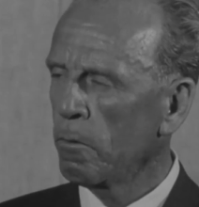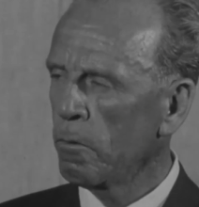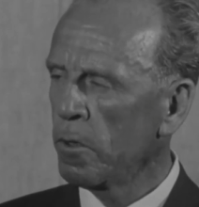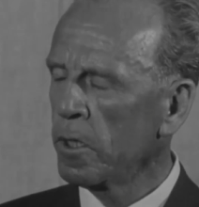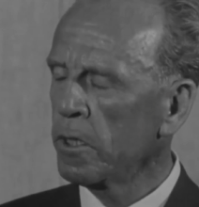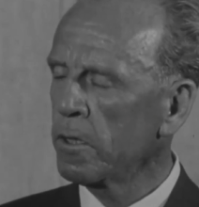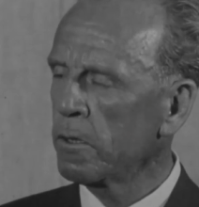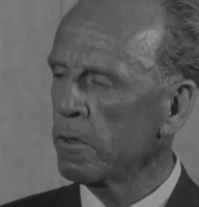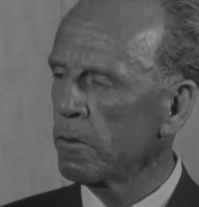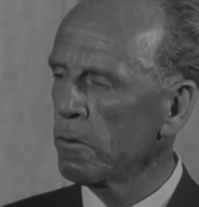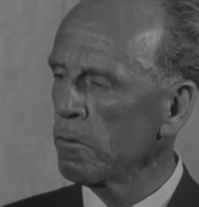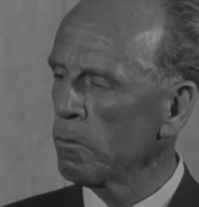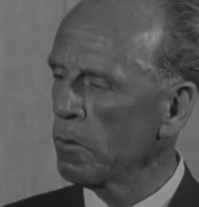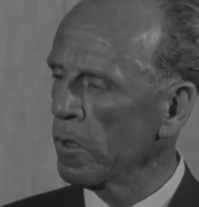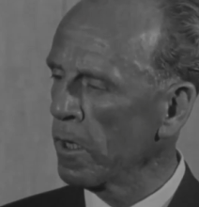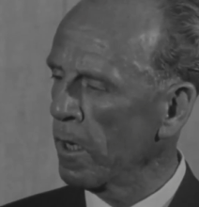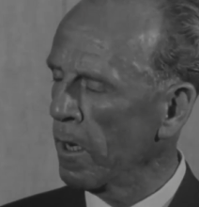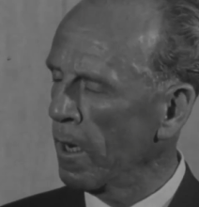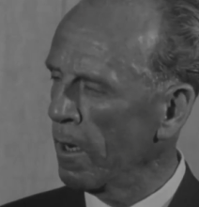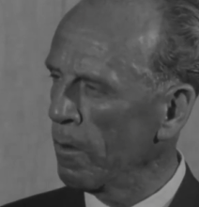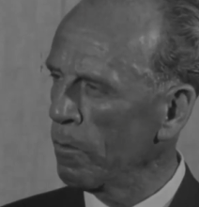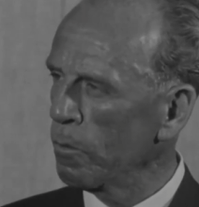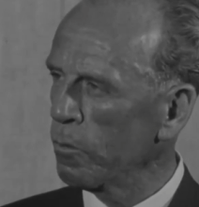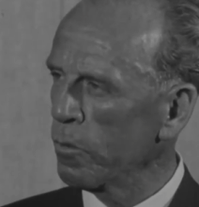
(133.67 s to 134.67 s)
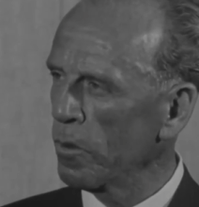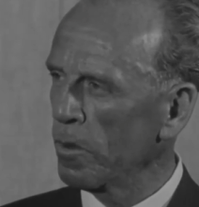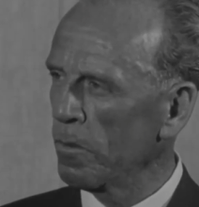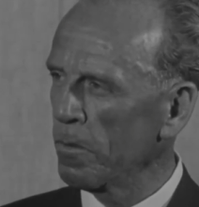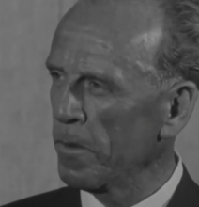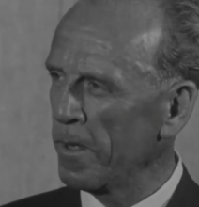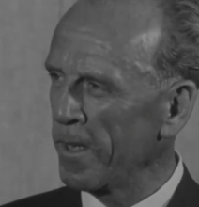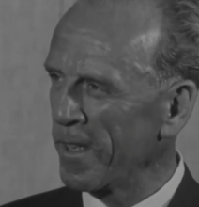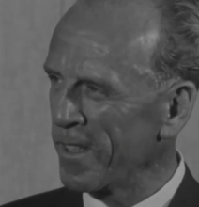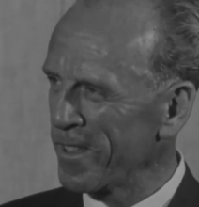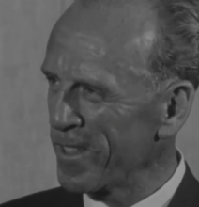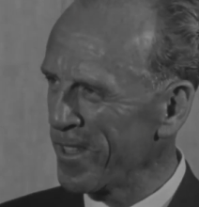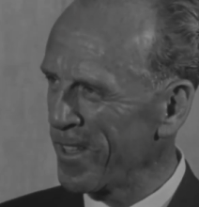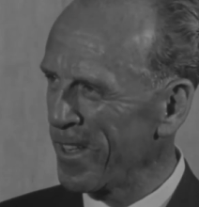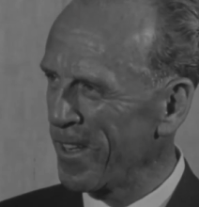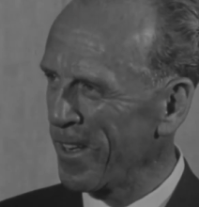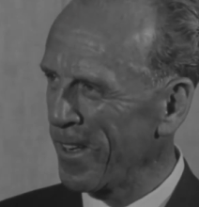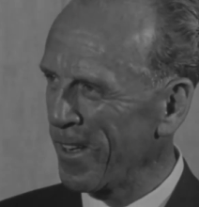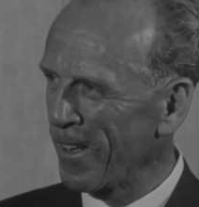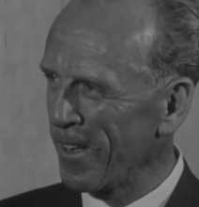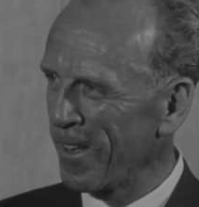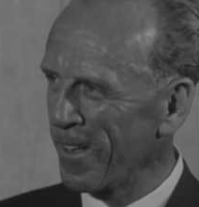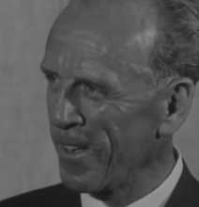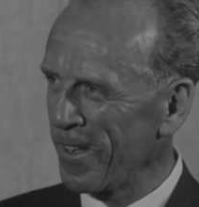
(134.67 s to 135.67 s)
which we hope will be
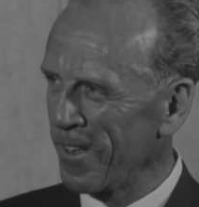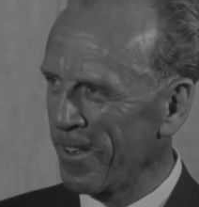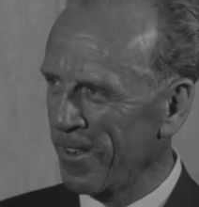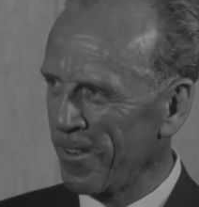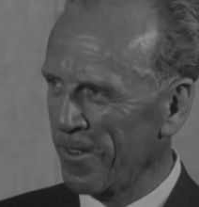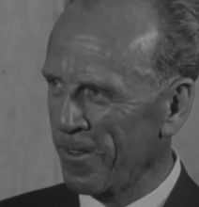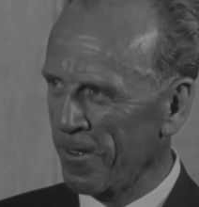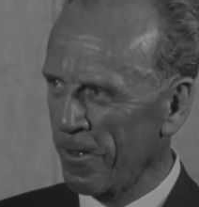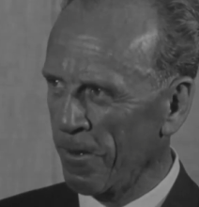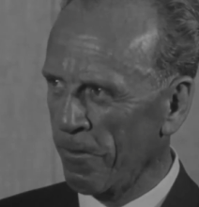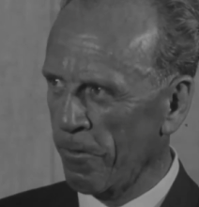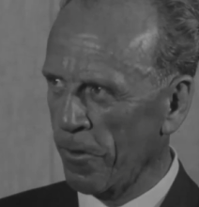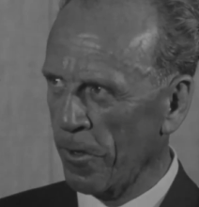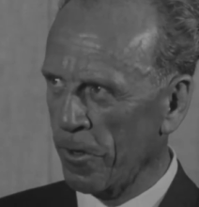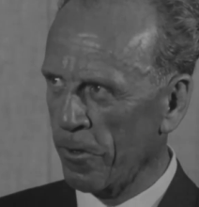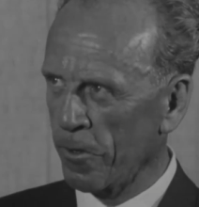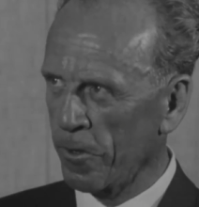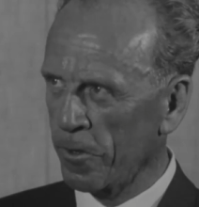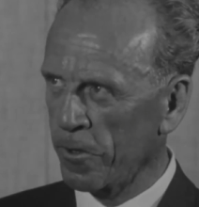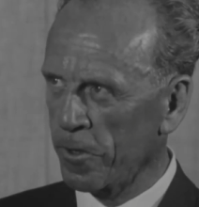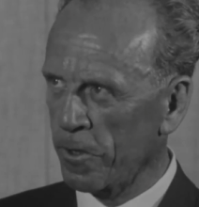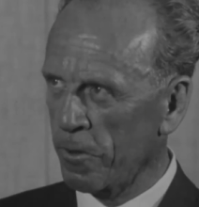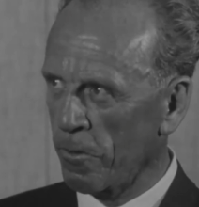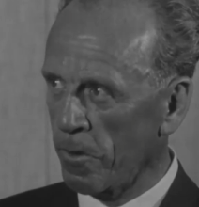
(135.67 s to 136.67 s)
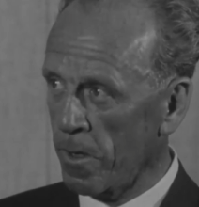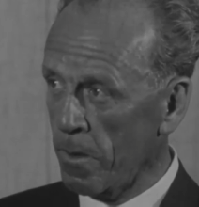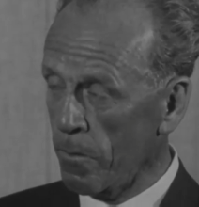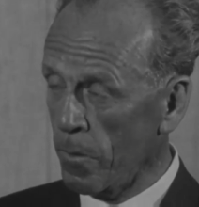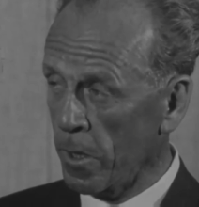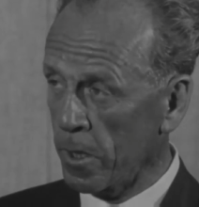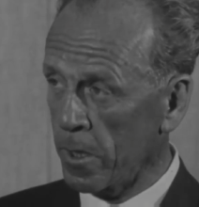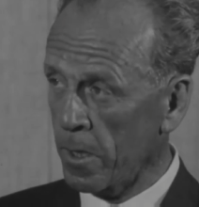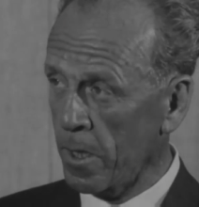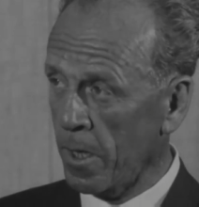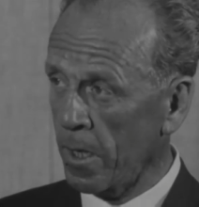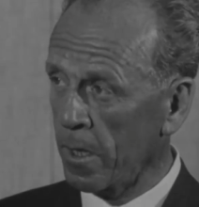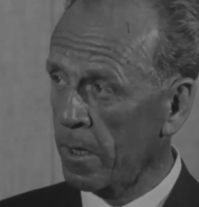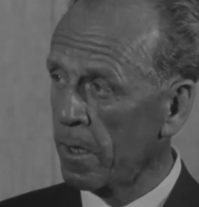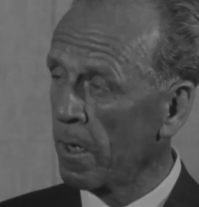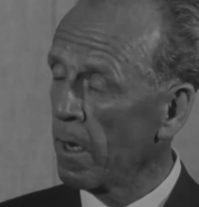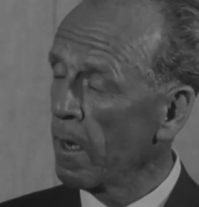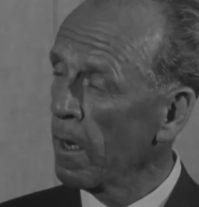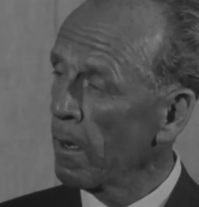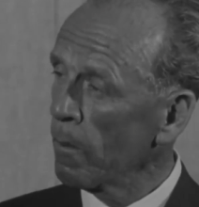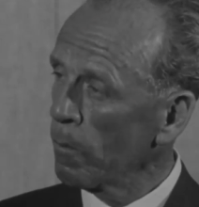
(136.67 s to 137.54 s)
exceedingly difficult to imitate,